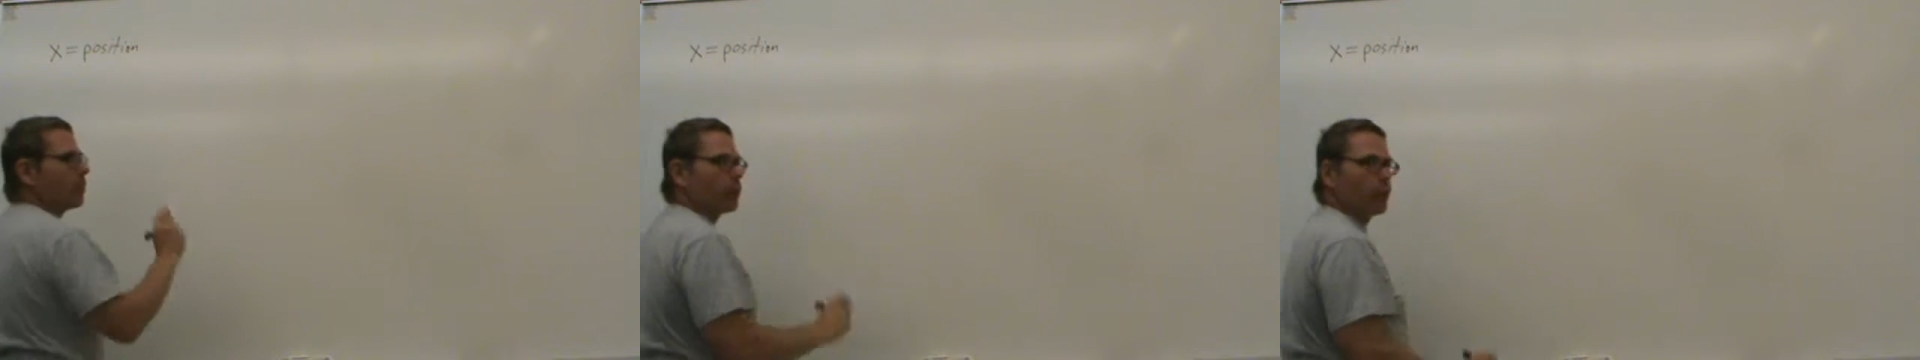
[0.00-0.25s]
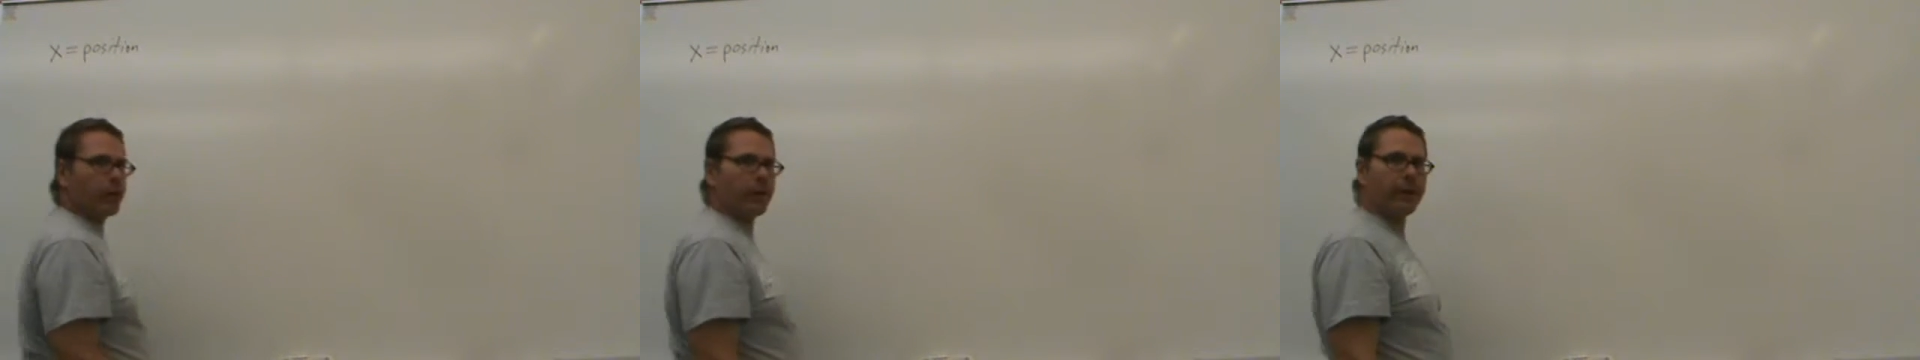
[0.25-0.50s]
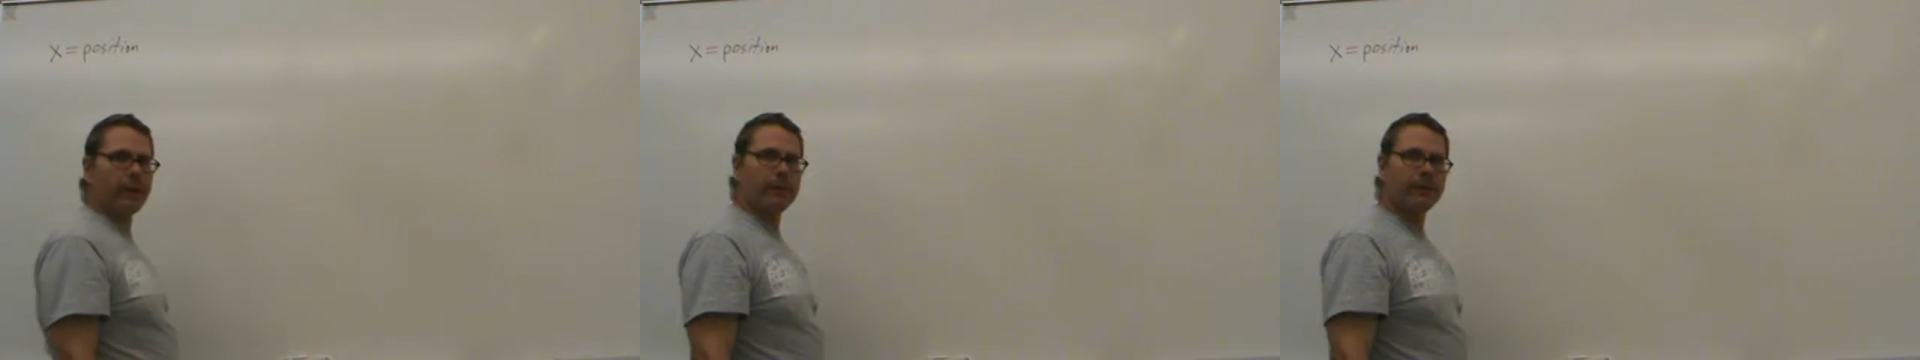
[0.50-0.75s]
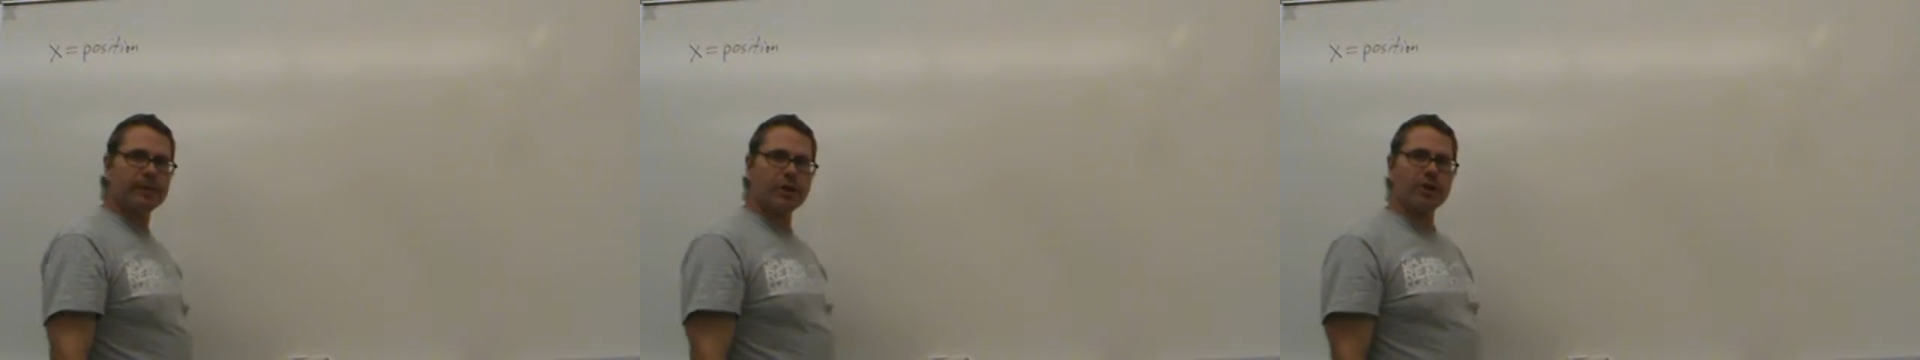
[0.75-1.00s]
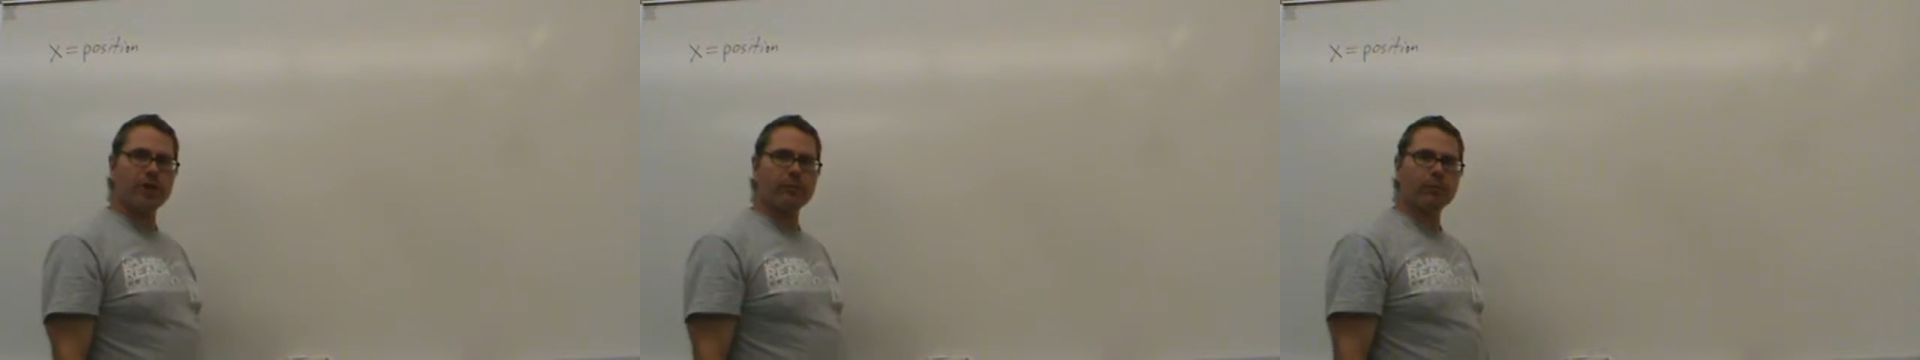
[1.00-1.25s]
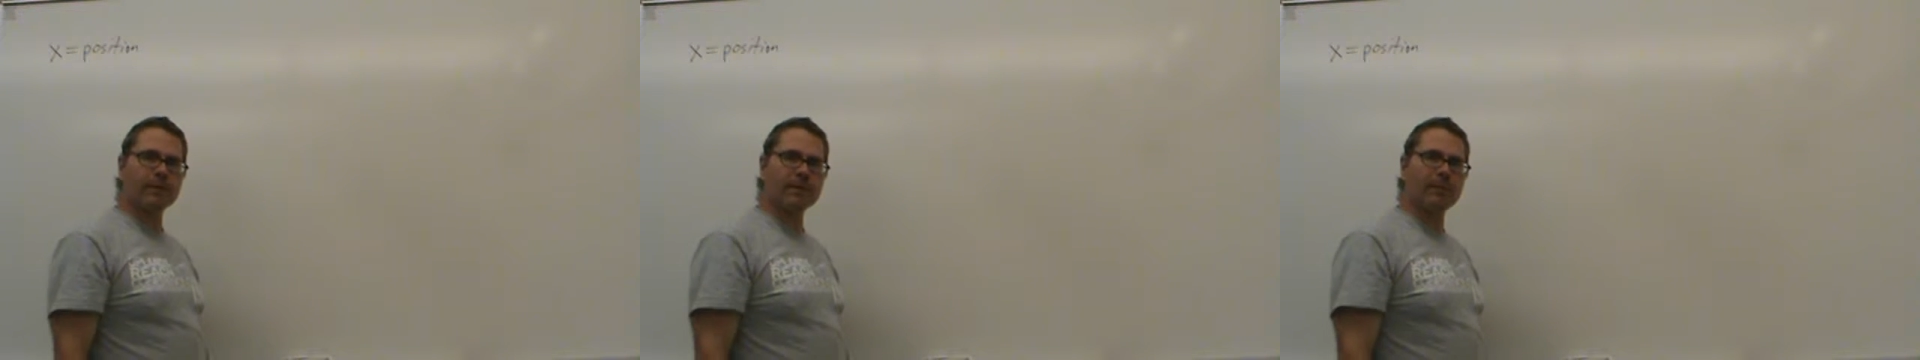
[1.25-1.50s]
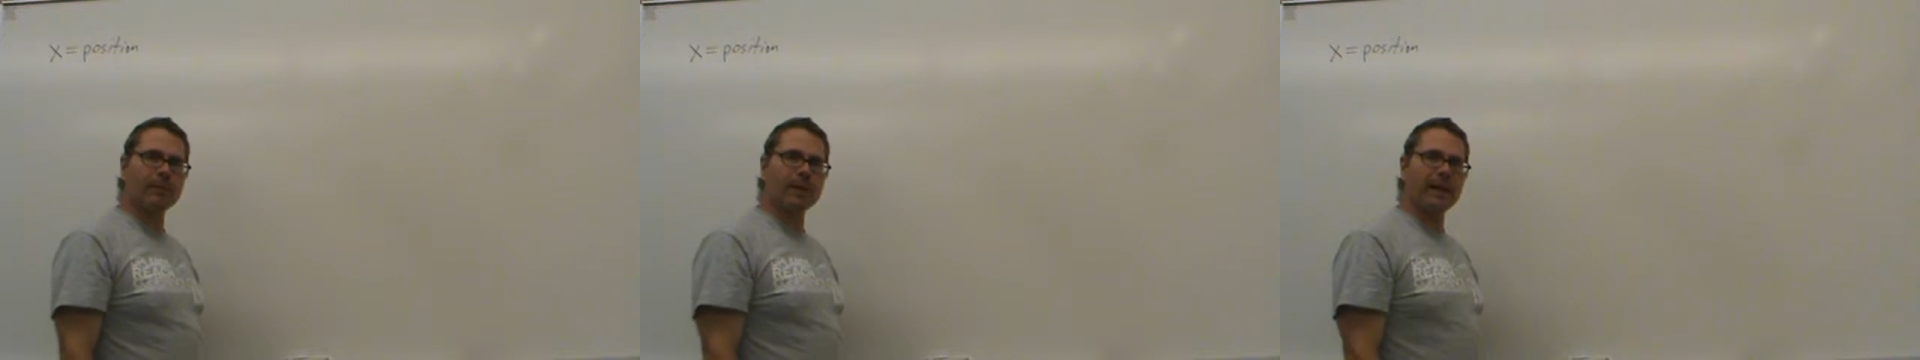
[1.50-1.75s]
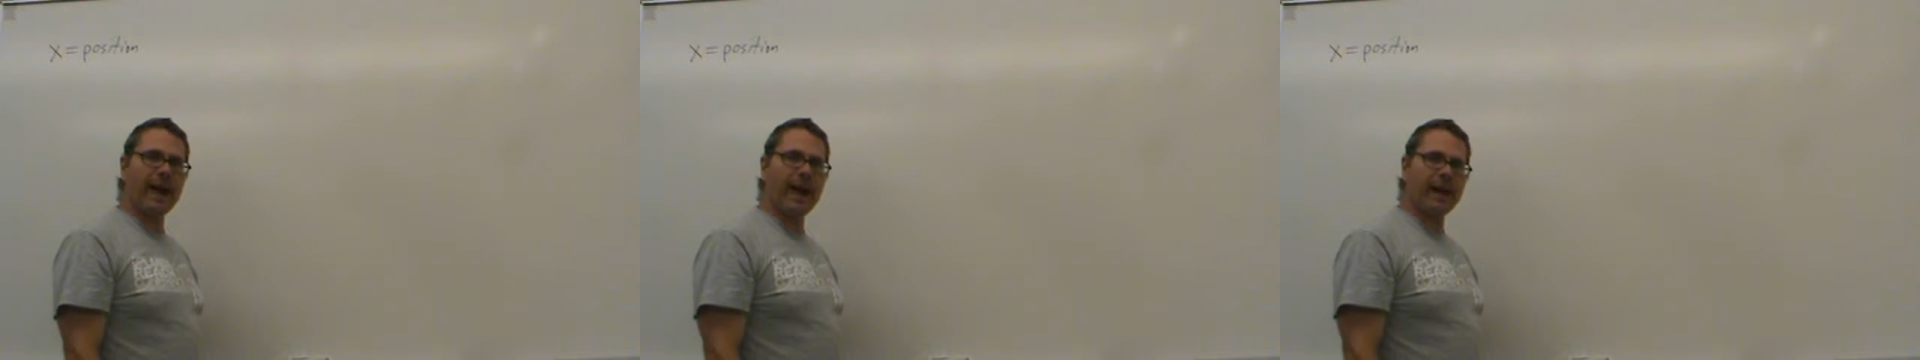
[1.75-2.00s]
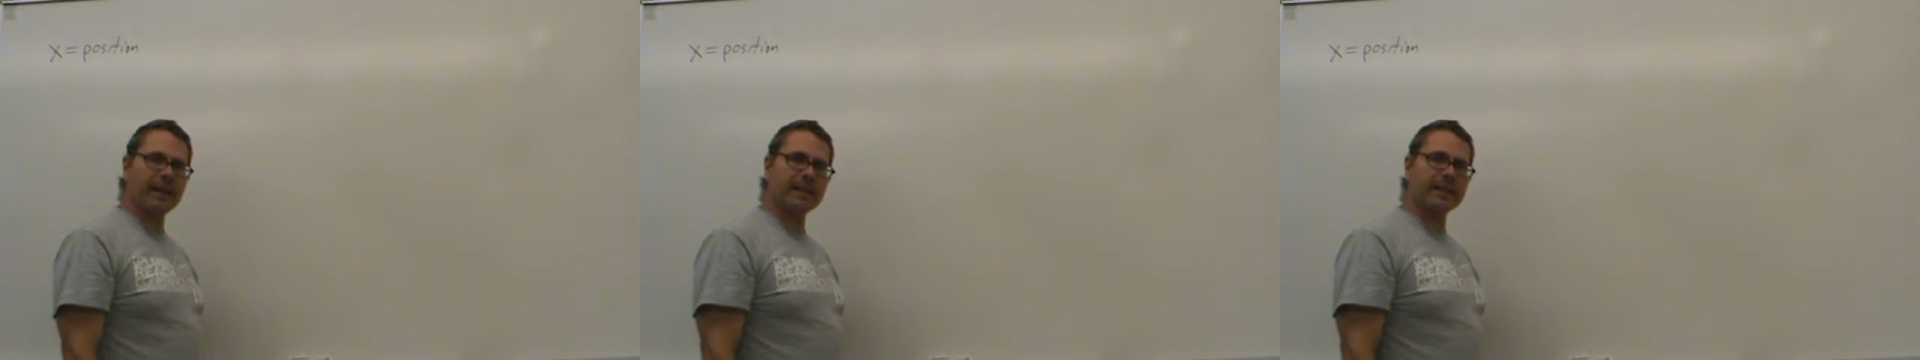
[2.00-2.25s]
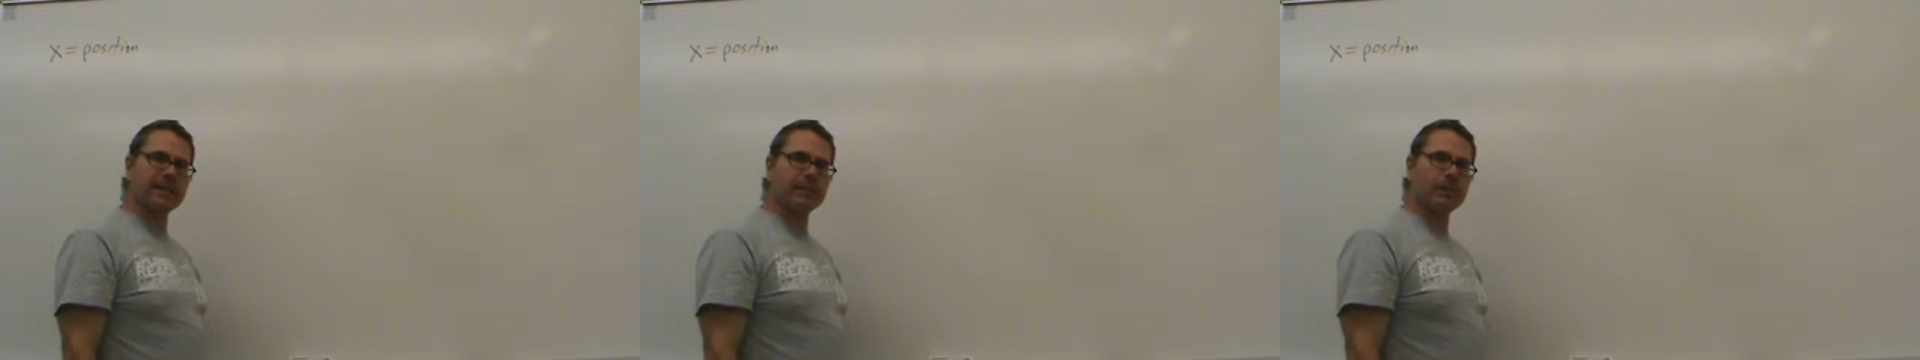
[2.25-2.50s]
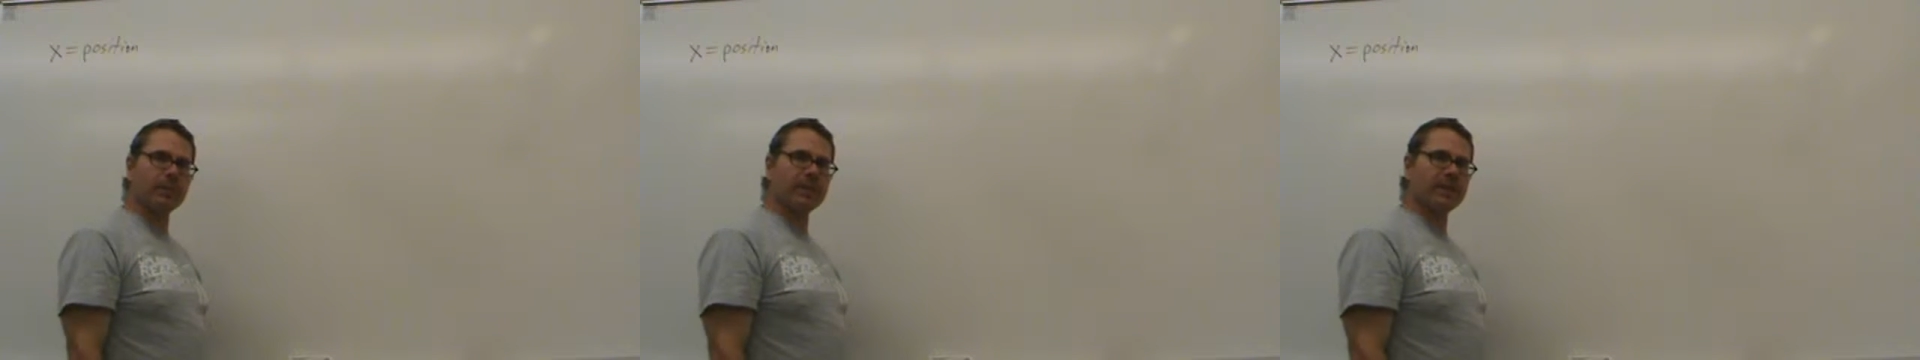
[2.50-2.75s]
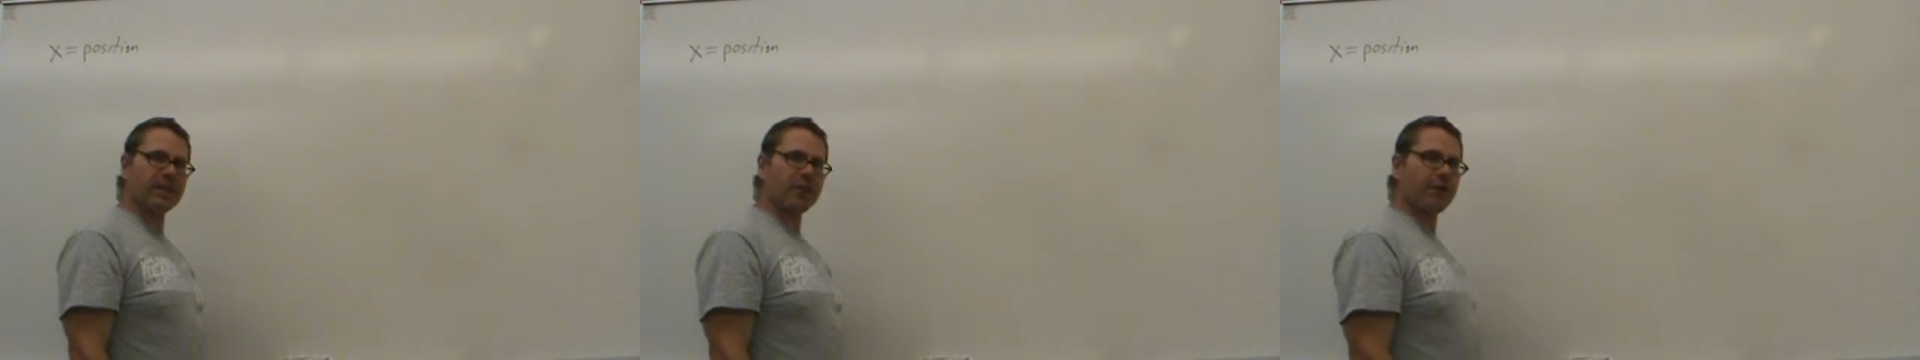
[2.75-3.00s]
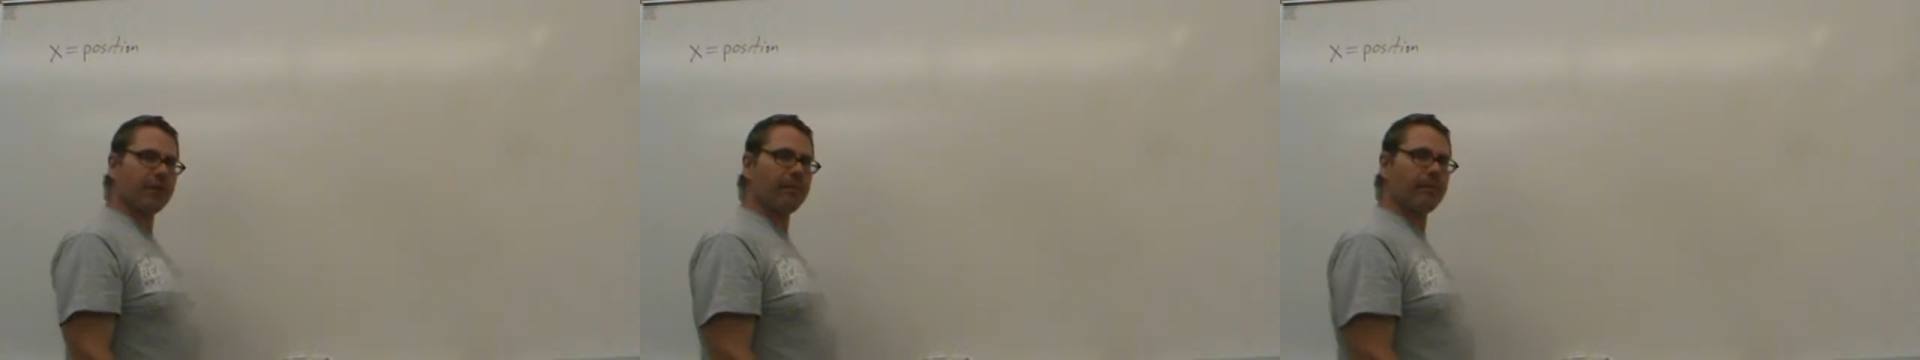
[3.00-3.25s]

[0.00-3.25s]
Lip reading: We're going to use the general symbol X for position.